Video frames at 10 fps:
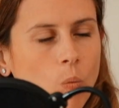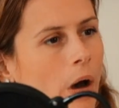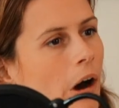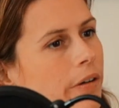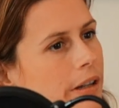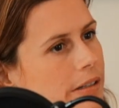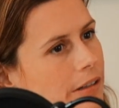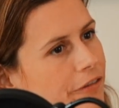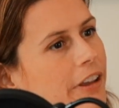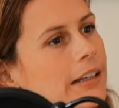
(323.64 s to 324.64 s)
wellness
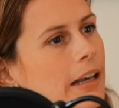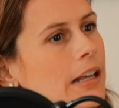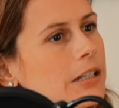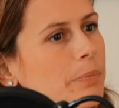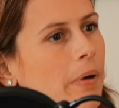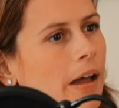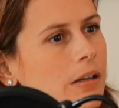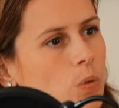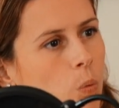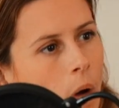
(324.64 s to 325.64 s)
and fitness,
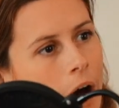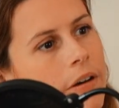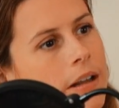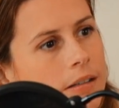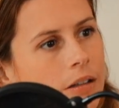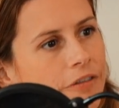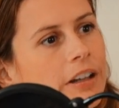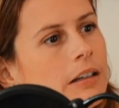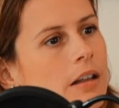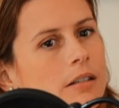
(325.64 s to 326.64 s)
but wellness and
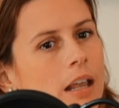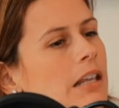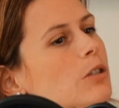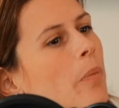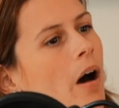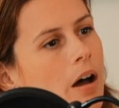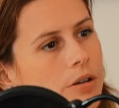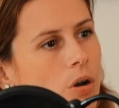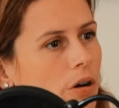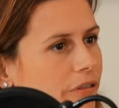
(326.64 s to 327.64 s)
fitness is part
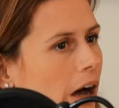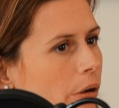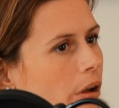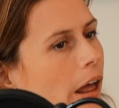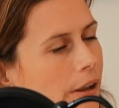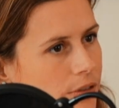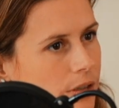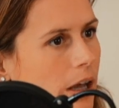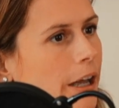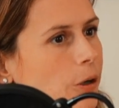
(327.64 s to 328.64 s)
of our
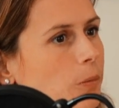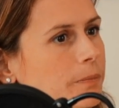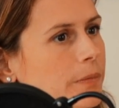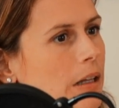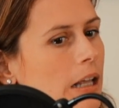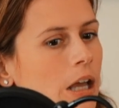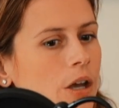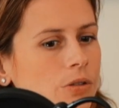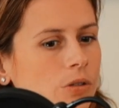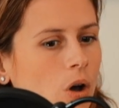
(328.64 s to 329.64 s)
lifestyle.
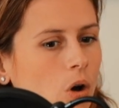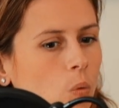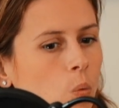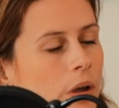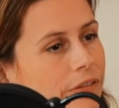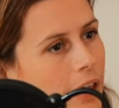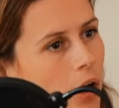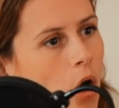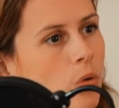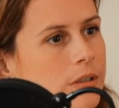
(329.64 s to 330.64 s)
So with the
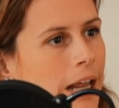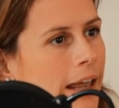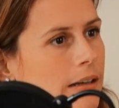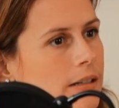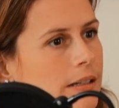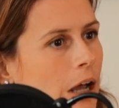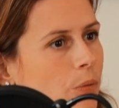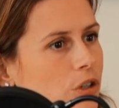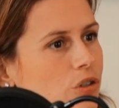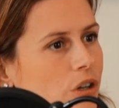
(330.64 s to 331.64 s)
content that
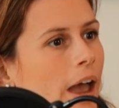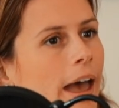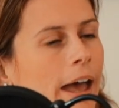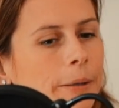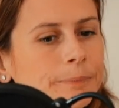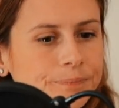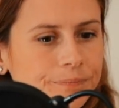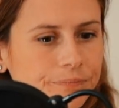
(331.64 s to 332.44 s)
we share,